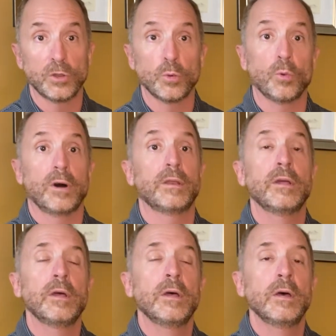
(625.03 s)
You want
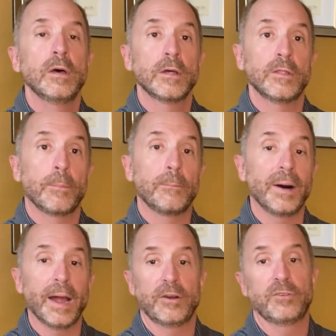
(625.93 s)
the
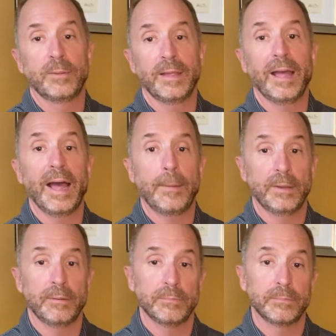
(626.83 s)
buyer to be
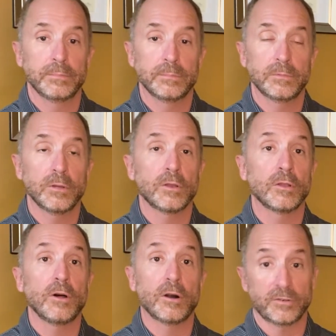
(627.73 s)
happy
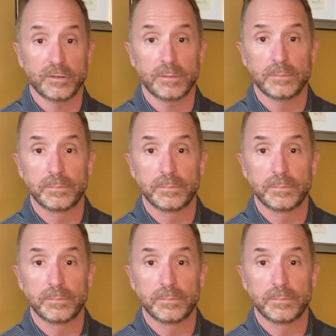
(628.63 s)
long term.